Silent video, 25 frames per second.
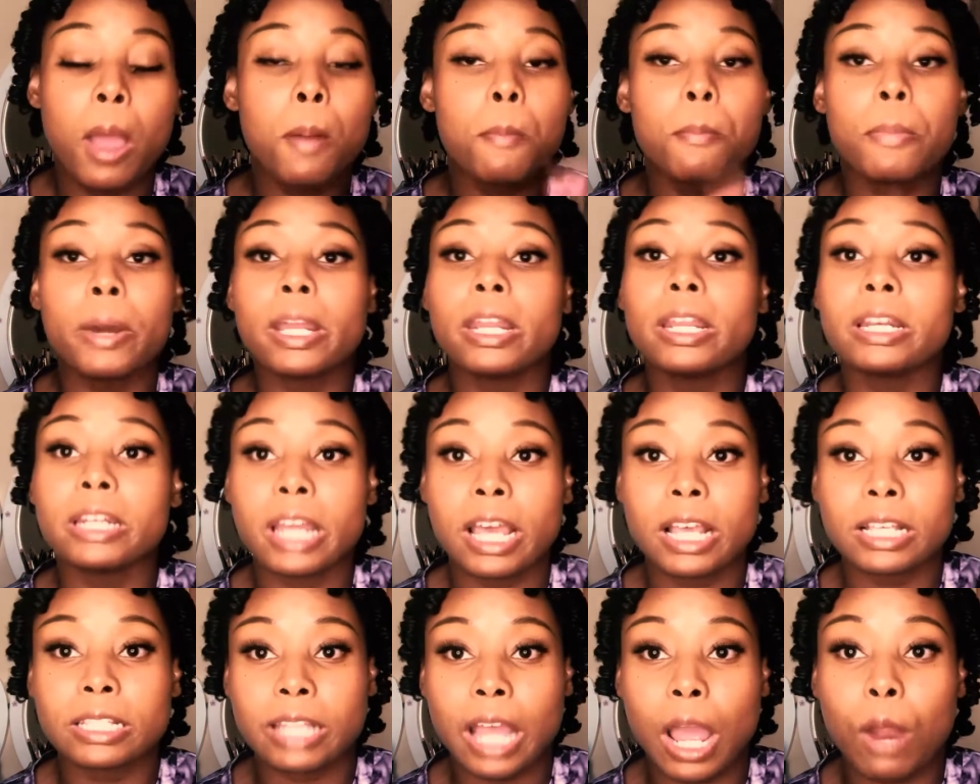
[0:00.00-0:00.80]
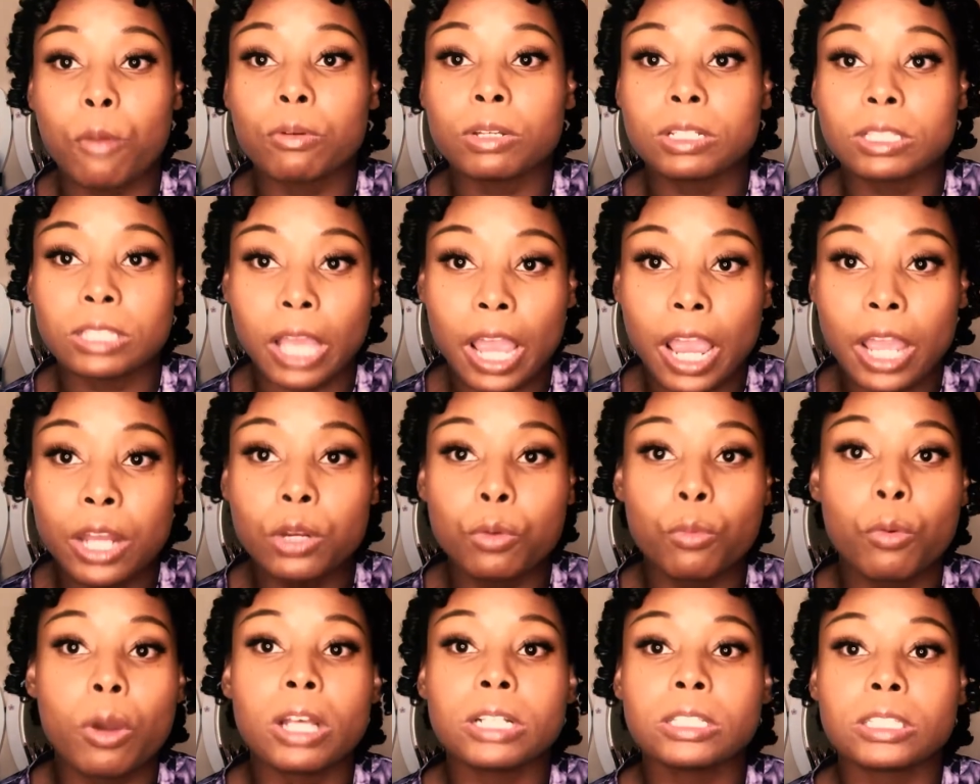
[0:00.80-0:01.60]
but it does not retain
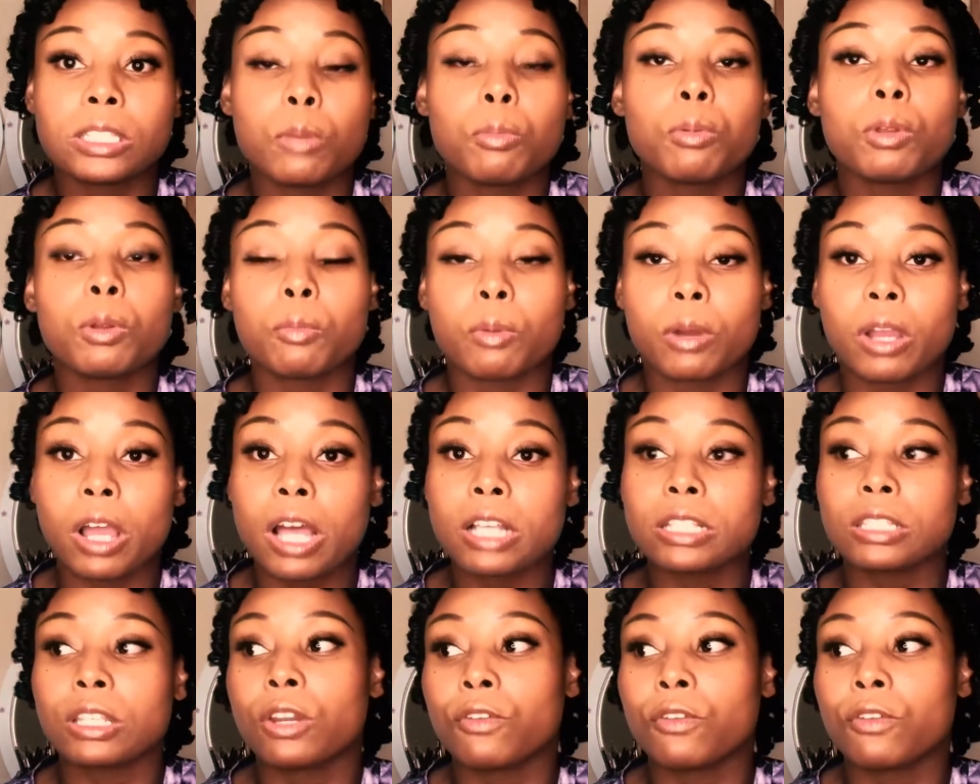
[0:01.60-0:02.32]
it well simply because